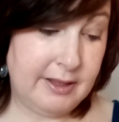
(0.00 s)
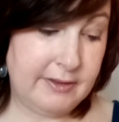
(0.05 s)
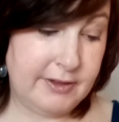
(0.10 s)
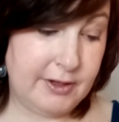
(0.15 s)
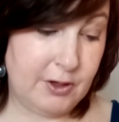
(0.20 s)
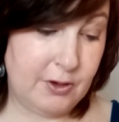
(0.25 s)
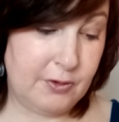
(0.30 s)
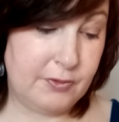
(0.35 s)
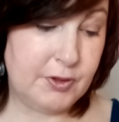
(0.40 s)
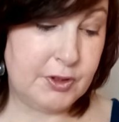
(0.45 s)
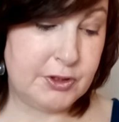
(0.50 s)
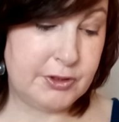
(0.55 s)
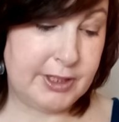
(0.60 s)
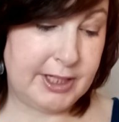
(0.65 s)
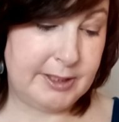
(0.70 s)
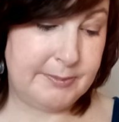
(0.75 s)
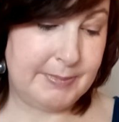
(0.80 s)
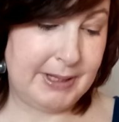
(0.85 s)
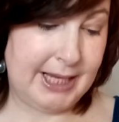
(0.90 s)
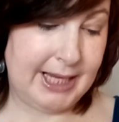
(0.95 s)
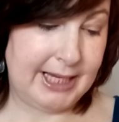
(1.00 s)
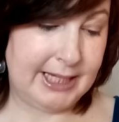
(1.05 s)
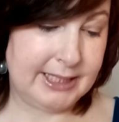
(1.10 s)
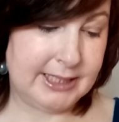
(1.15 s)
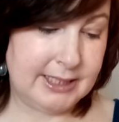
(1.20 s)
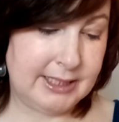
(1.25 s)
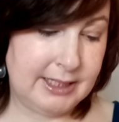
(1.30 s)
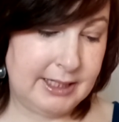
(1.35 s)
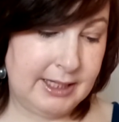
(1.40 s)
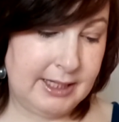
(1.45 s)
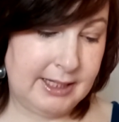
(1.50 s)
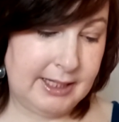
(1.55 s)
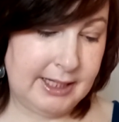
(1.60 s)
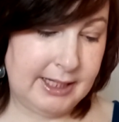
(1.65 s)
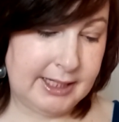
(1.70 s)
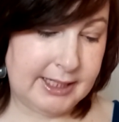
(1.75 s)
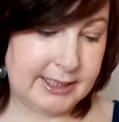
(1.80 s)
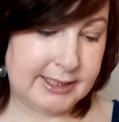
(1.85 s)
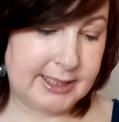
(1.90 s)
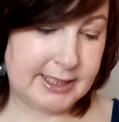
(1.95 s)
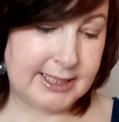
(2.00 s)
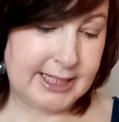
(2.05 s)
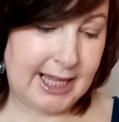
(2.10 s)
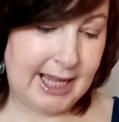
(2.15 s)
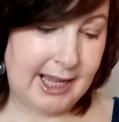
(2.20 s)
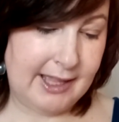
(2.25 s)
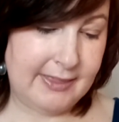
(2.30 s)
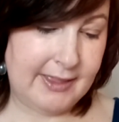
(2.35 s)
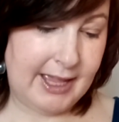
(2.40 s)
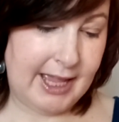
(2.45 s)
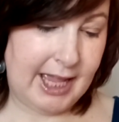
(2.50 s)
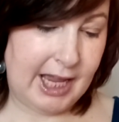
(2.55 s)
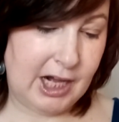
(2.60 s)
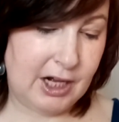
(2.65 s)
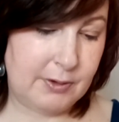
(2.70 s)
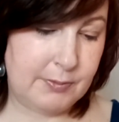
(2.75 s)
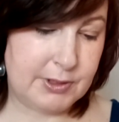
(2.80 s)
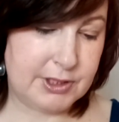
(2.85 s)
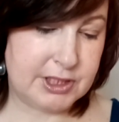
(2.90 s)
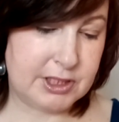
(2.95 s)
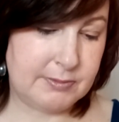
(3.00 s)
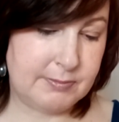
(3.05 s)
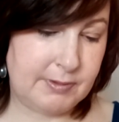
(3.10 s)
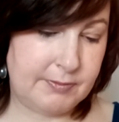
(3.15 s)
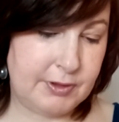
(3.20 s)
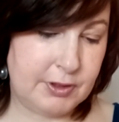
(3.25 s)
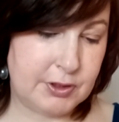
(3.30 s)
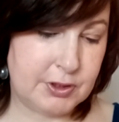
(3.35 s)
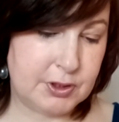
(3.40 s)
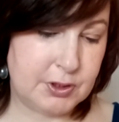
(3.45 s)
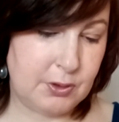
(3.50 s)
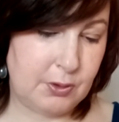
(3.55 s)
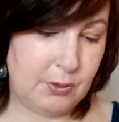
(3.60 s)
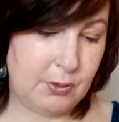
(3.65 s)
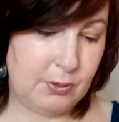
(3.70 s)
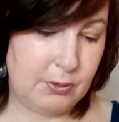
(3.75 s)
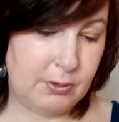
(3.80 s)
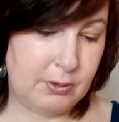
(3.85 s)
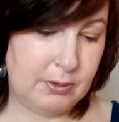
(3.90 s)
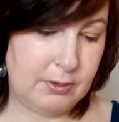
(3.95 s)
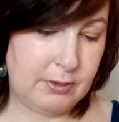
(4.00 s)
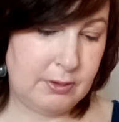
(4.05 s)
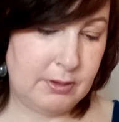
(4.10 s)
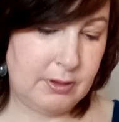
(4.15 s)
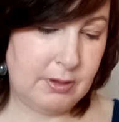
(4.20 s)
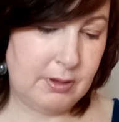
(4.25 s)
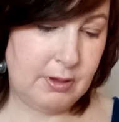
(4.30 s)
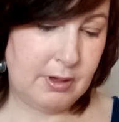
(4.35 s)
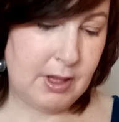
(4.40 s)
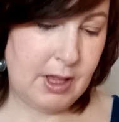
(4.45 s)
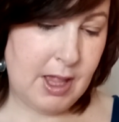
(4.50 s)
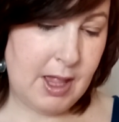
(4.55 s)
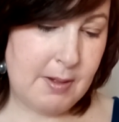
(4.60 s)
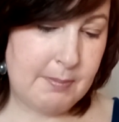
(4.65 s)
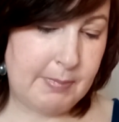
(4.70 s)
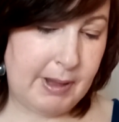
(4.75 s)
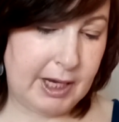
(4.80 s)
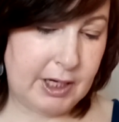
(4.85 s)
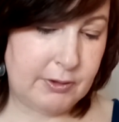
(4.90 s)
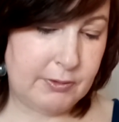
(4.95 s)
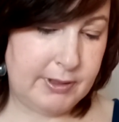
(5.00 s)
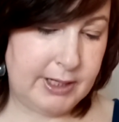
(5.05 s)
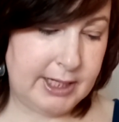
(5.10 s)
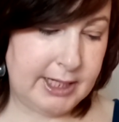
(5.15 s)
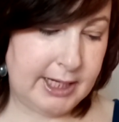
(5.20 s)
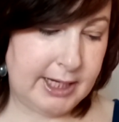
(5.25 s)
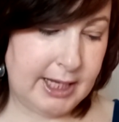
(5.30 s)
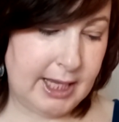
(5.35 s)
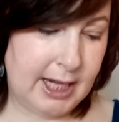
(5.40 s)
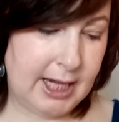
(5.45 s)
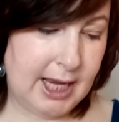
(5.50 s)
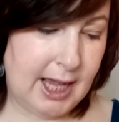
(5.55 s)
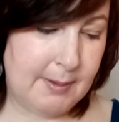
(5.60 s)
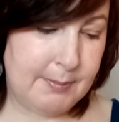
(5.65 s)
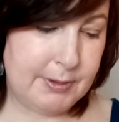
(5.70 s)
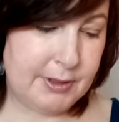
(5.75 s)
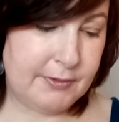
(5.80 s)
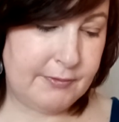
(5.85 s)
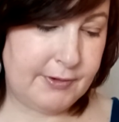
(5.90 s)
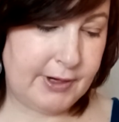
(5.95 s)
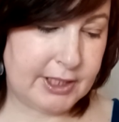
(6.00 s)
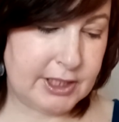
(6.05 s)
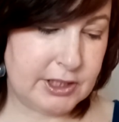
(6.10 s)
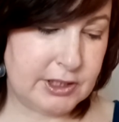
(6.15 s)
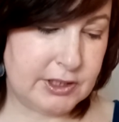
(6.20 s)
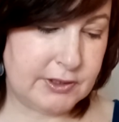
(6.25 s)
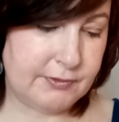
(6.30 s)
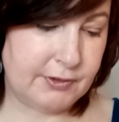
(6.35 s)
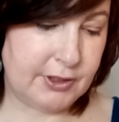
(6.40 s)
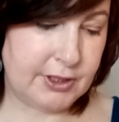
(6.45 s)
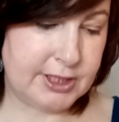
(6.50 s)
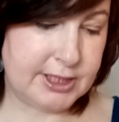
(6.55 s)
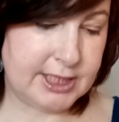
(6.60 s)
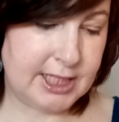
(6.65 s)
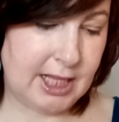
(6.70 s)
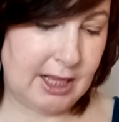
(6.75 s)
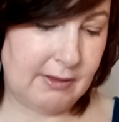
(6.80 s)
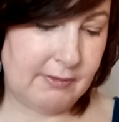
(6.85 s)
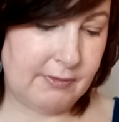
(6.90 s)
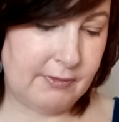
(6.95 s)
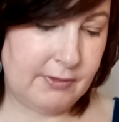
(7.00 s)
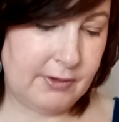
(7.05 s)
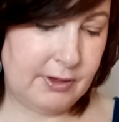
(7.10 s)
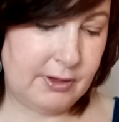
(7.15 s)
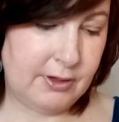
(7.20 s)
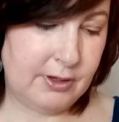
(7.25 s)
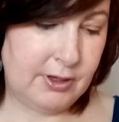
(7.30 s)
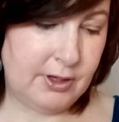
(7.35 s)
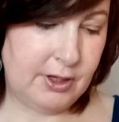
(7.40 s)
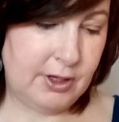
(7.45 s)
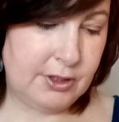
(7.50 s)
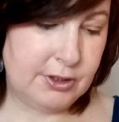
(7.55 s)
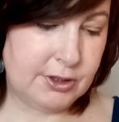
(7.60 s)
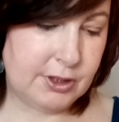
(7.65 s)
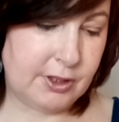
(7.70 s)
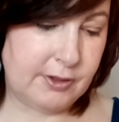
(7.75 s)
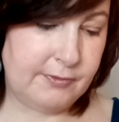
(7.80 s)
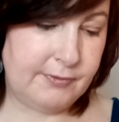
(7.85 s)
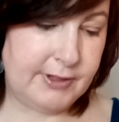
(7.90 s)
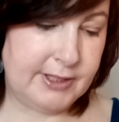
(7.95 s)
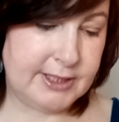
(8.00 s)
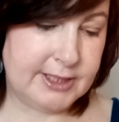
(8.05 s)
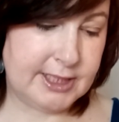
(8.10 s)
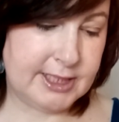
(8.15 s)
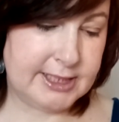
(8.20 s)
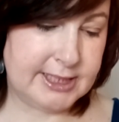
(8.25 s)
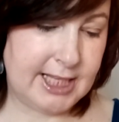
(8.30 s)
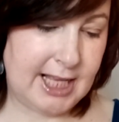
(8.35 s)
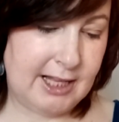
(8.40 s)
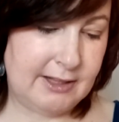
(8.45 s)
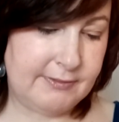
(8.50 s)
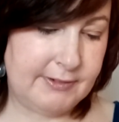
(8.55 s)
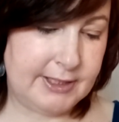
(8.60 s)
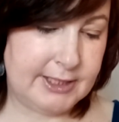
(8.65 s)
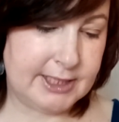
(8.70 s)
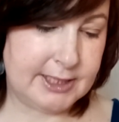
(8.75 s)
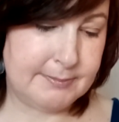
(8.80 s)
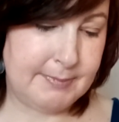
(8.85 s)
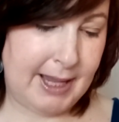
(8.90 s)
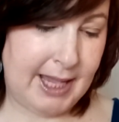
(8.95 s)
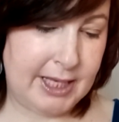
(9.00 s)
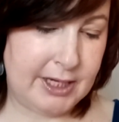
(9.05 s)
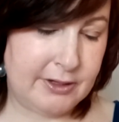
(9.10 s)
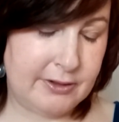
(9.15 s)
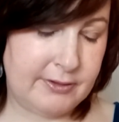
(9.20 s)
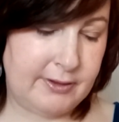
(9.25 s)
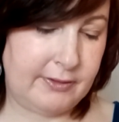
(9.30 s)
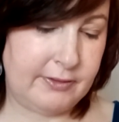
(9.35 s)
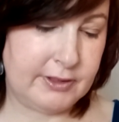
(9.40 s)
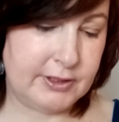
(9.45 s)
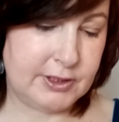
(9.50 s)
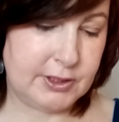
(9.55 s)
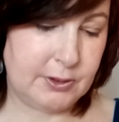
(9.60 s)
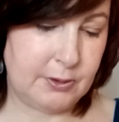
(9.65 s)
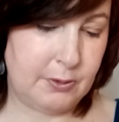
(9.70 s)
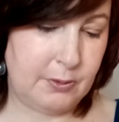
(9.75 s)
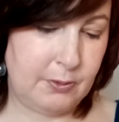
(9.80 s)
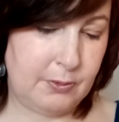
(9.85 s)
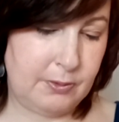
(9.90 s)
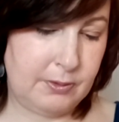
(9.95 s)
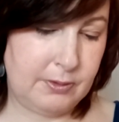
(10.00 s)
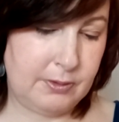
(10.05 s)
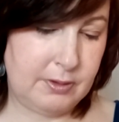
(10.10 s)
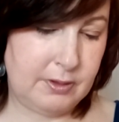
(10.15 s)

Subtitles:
The overtrained mind can deny the higher wisdom of your soul by creating elaborate fictions for itself to convince itself it is mightier than the soul.